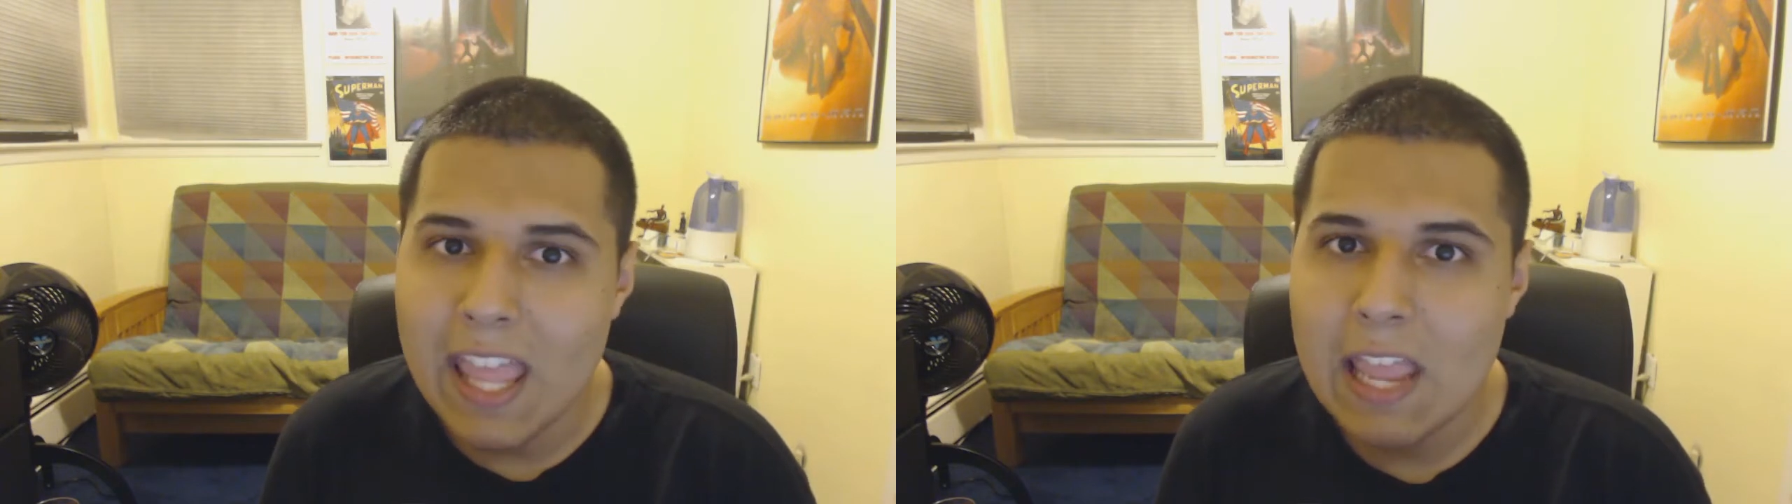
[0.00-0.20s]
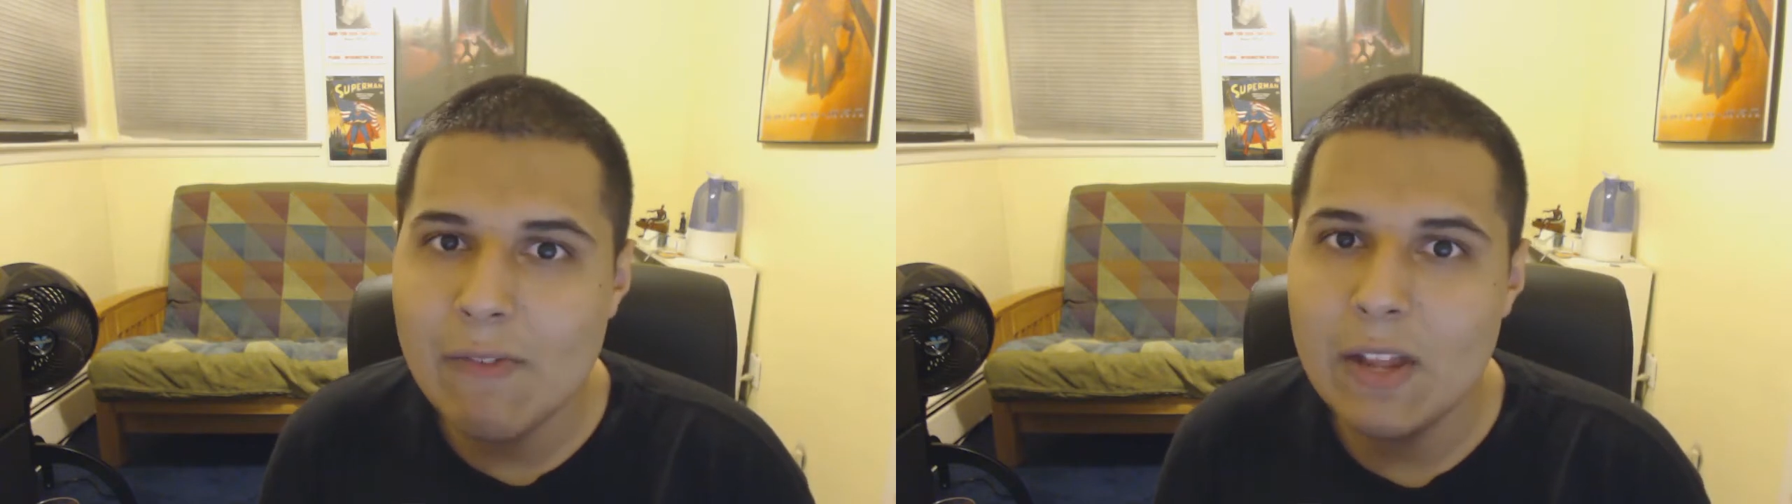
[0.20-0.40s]

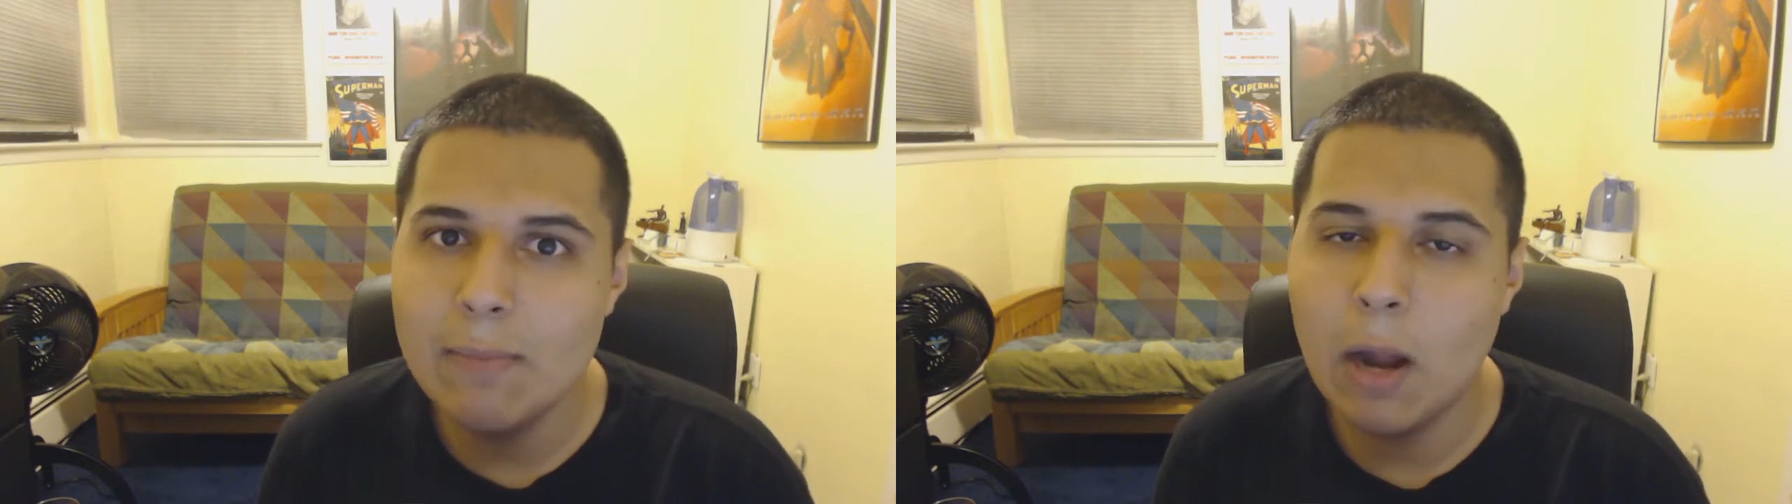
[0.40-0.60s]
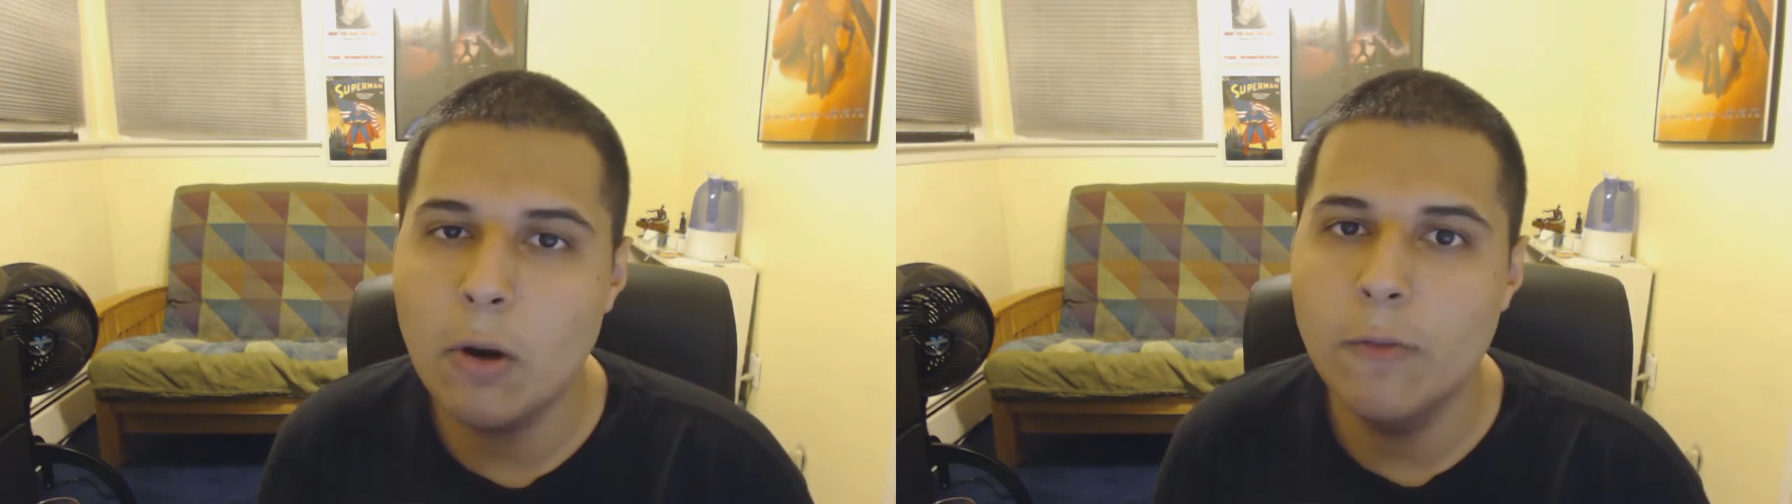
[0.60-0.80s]

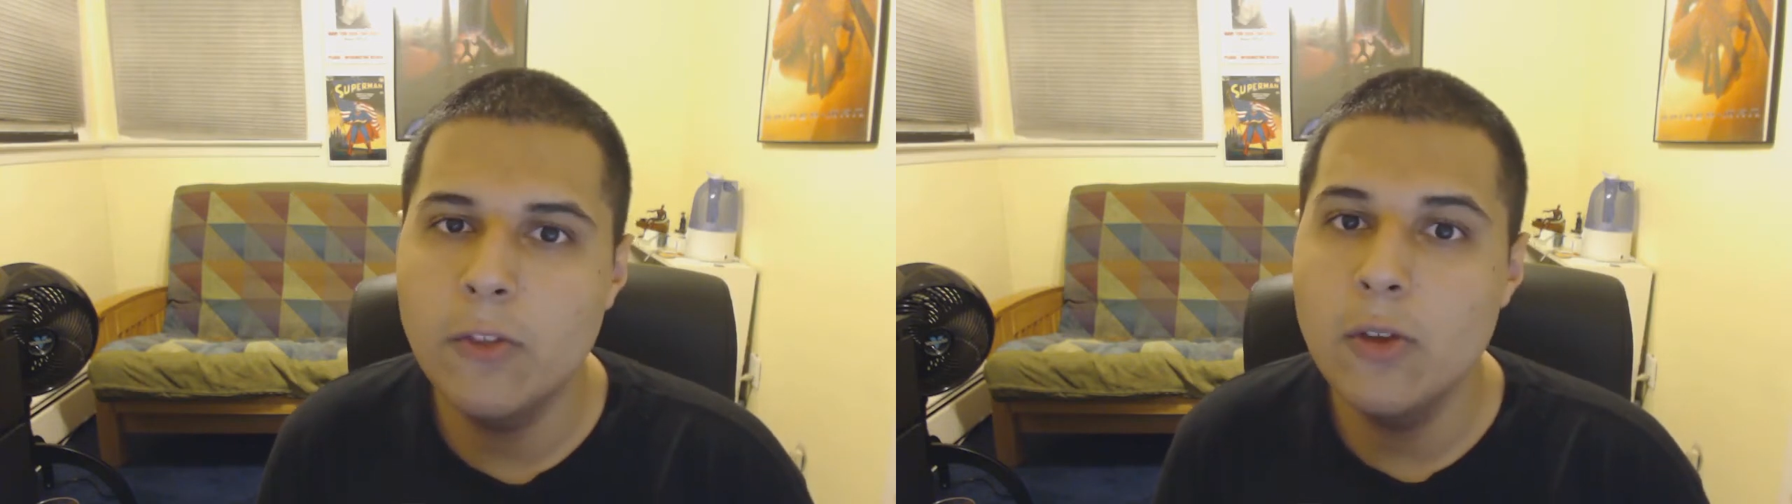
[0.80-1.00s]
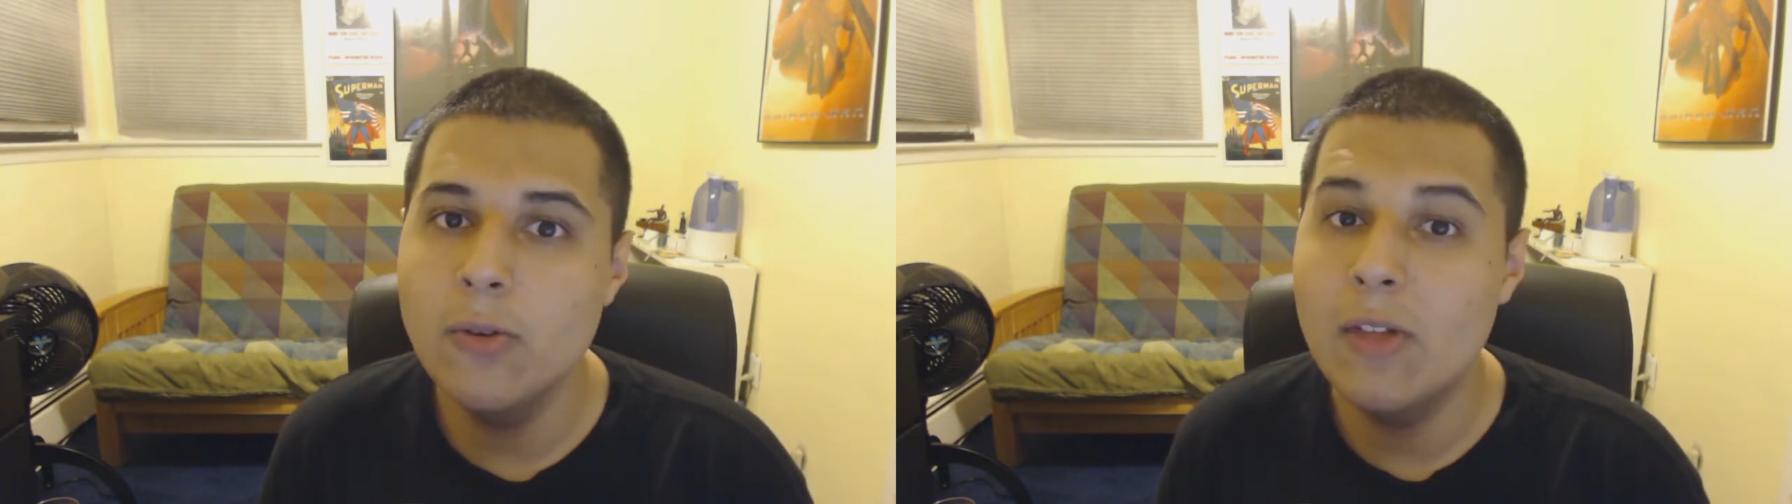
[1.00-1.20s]
even my
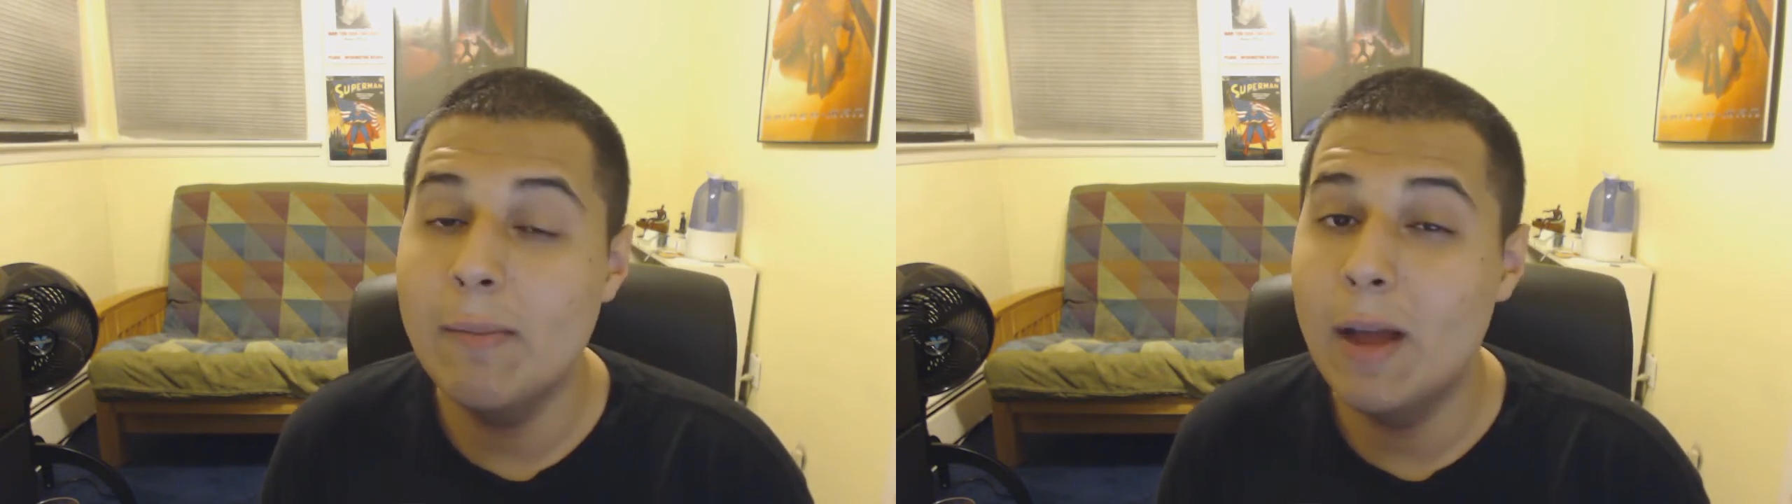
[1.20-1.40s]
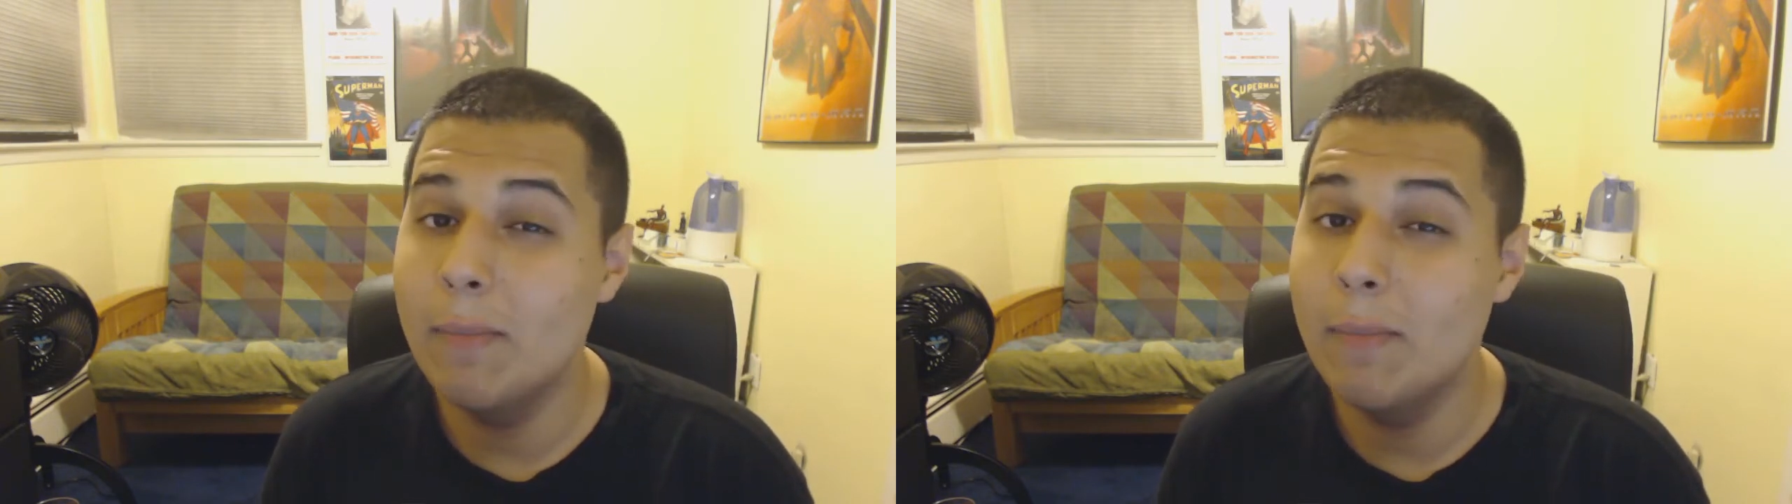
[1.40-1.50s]
review that